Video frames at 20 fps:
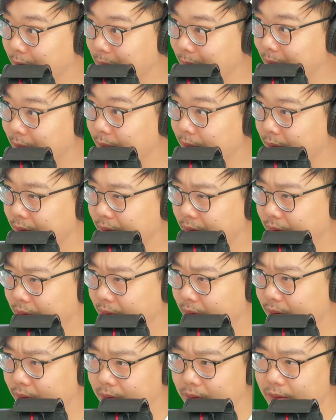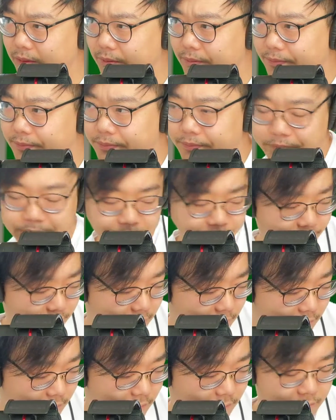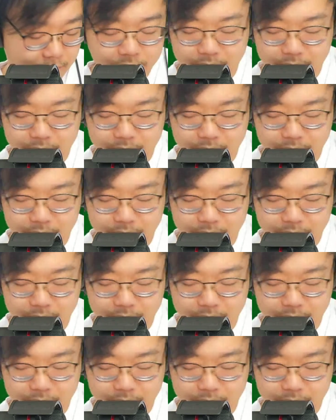Oh, it's great. And yeah, no